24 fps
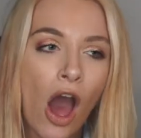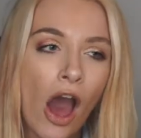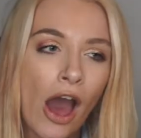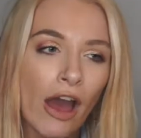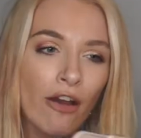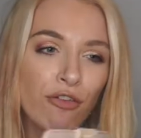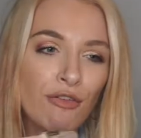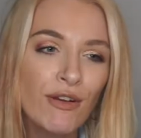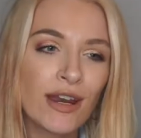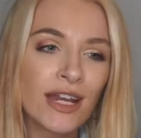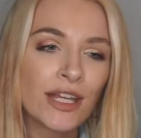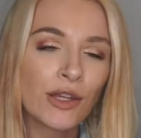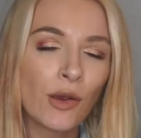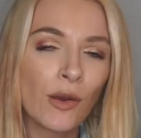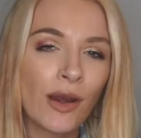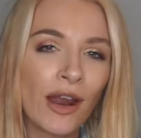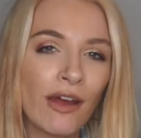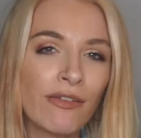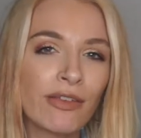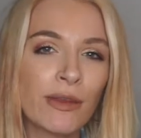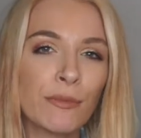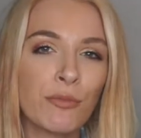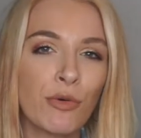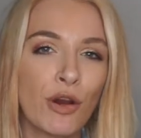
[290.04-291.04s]
I really don't
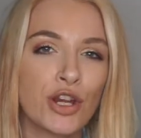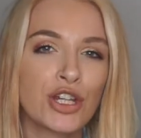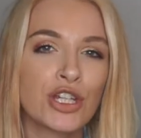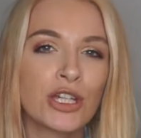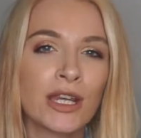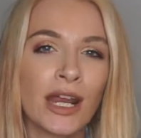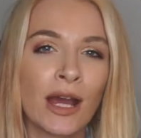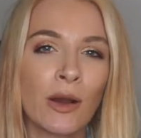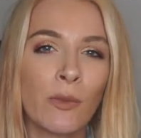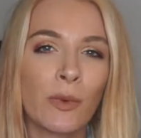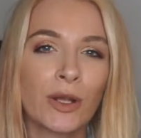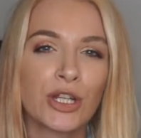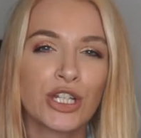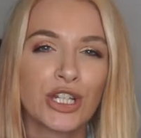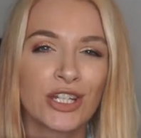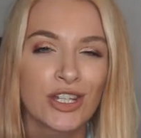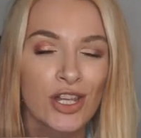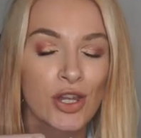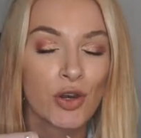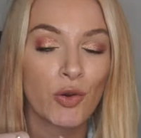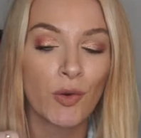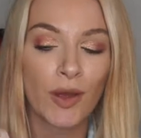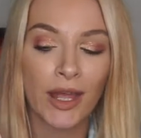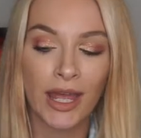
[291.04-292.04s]
have the brochure now, which is
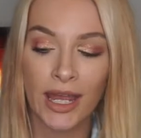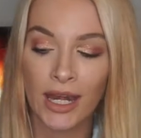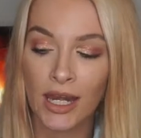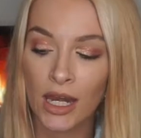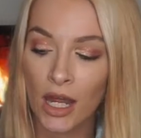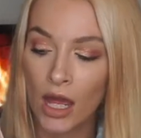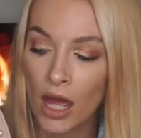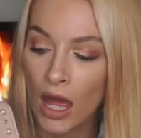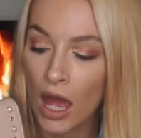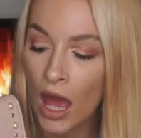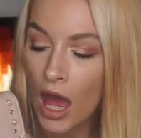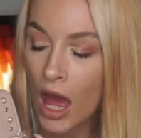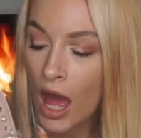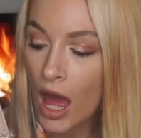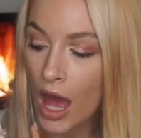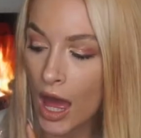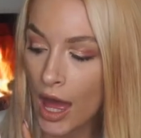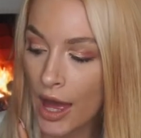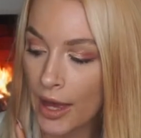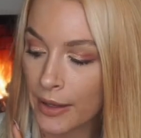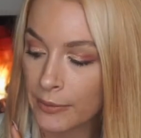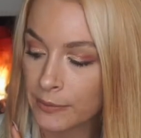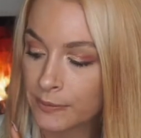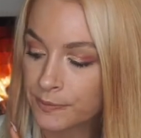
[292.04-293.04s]
annoying.
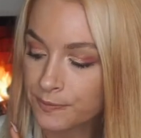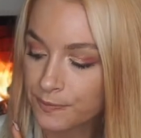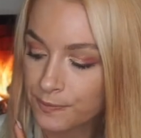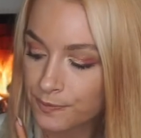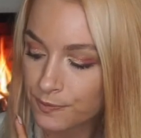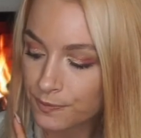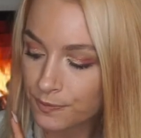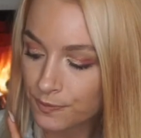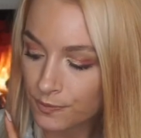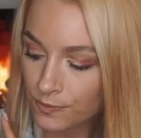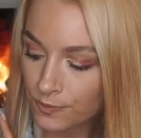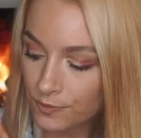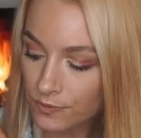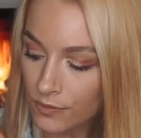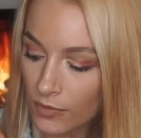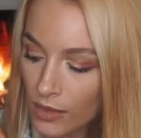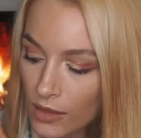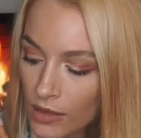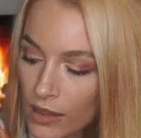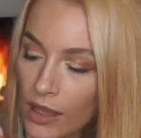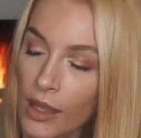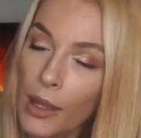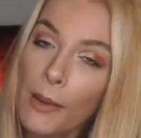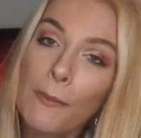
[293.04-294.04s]

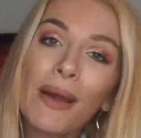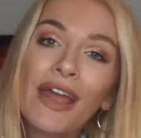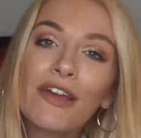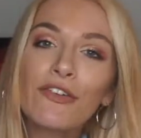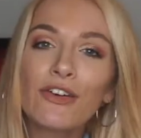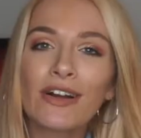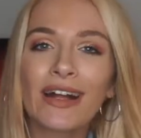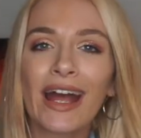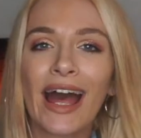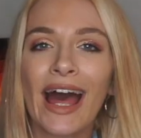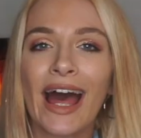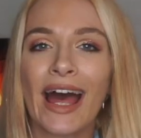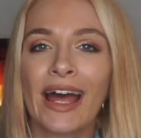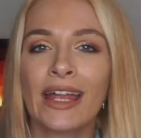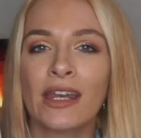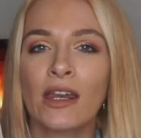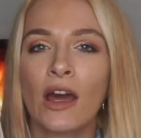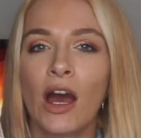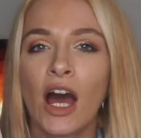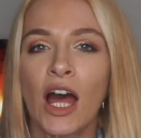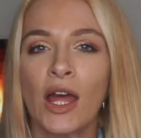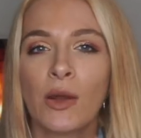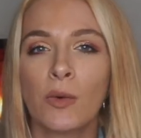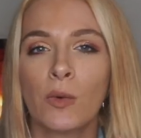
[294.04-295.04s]
But if I can,
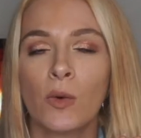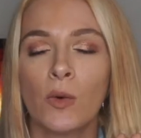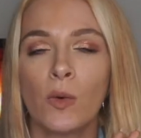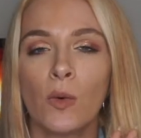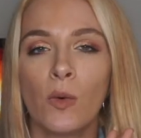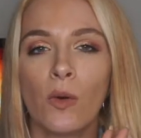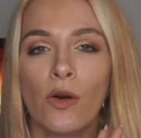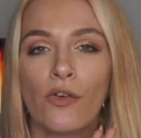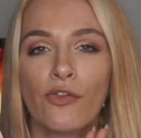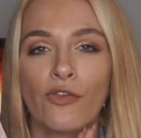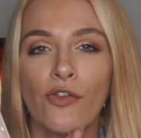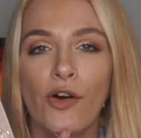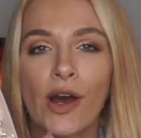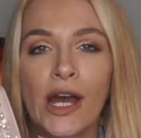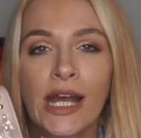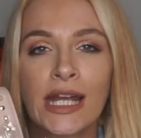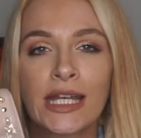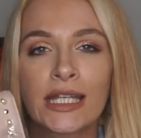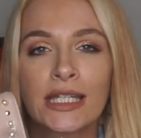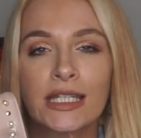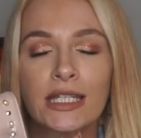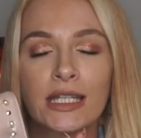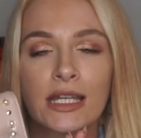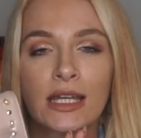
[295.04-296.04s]
I will
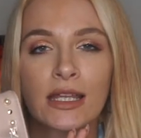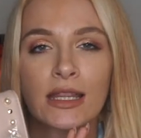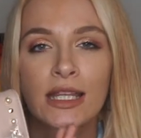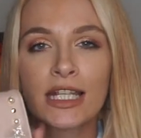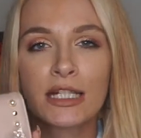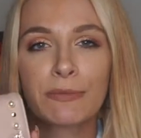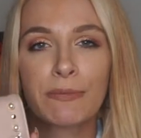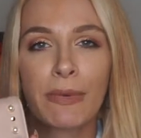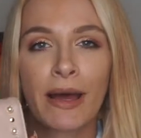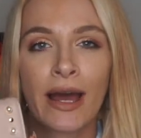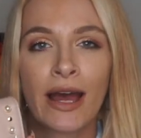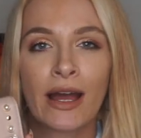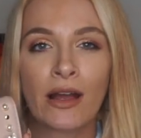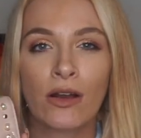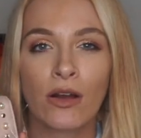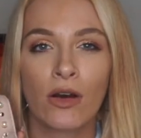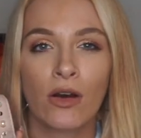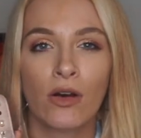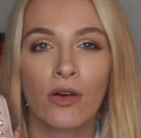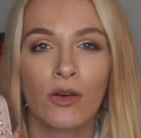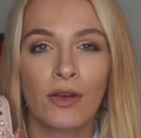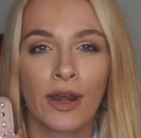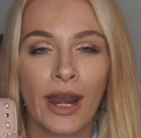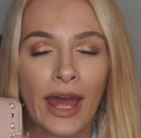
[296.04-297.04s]
find this bag
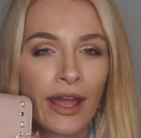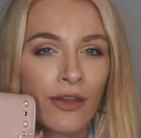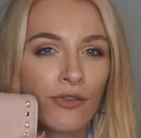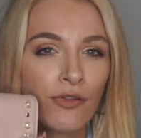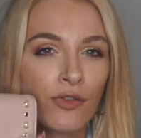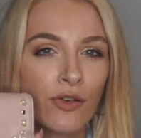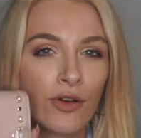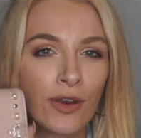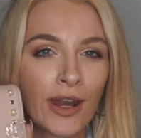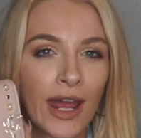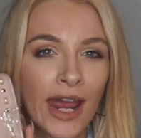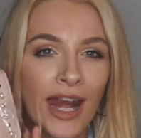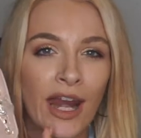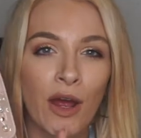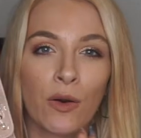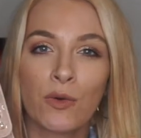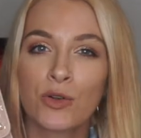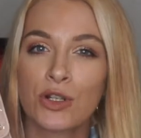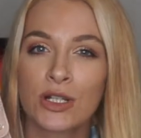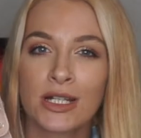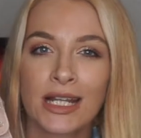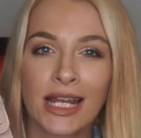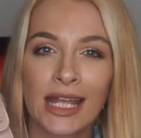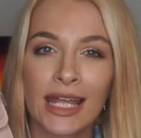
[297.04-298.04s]
on Avon and I'll
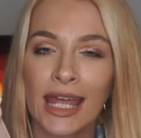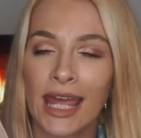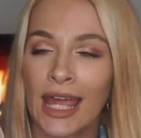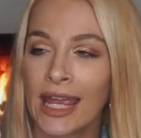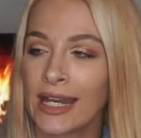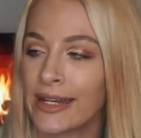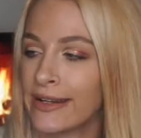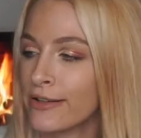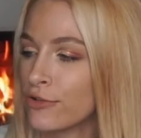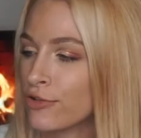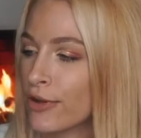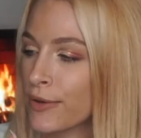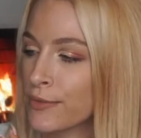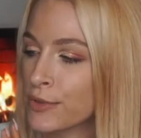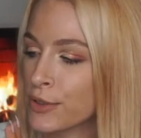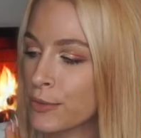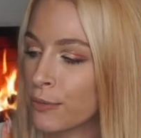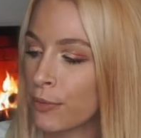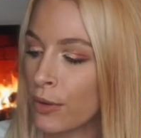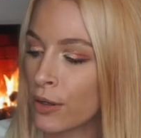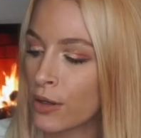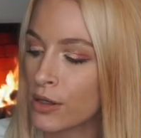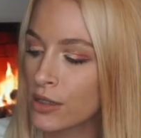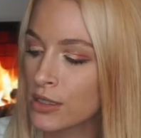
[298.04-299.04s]
just link it in the description
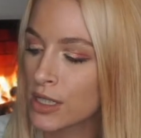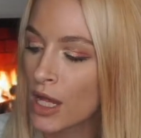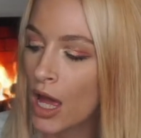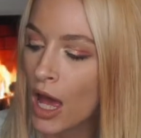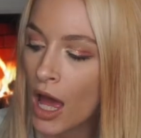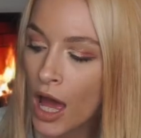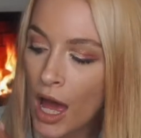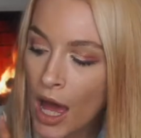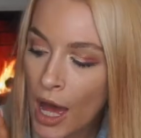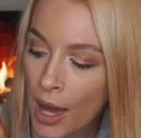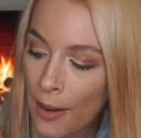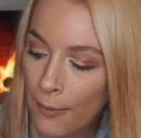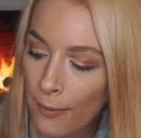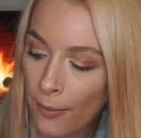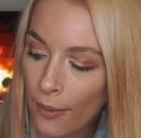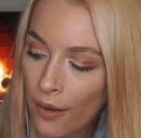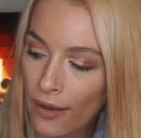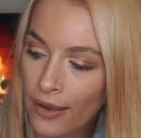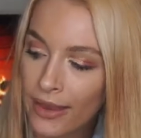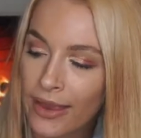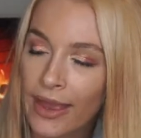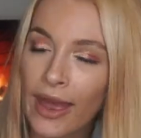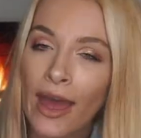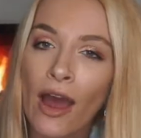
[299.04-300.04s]
box.
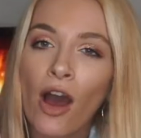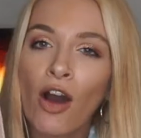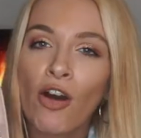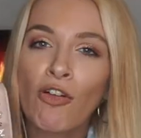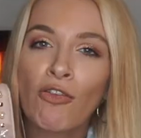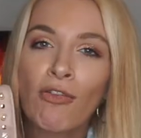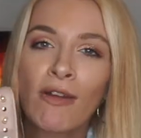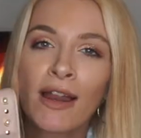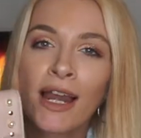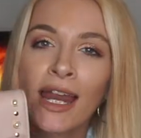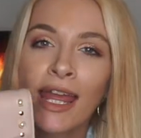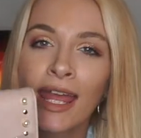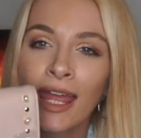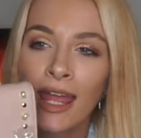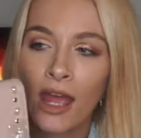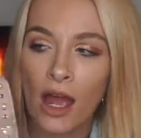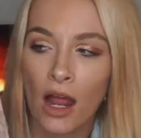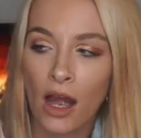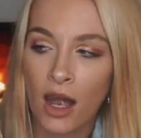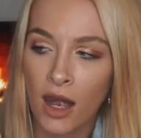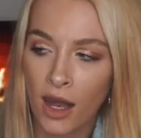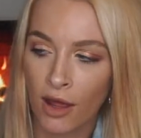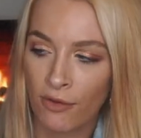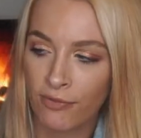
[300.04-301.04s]
But yeah, I really
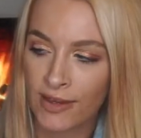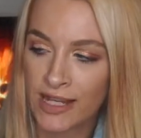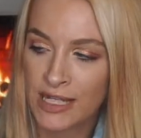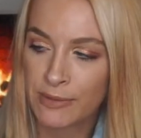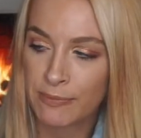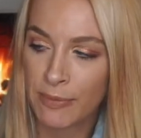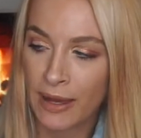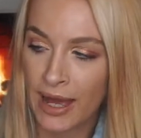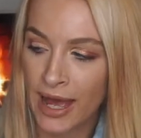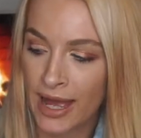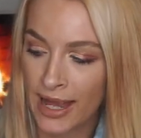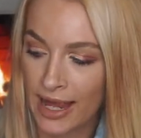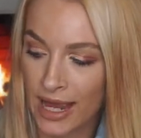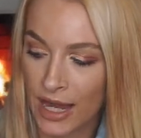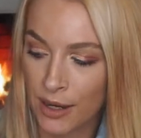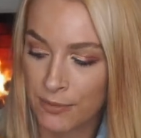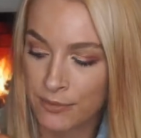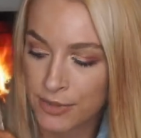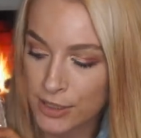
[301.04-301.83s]
love this bag. And I'm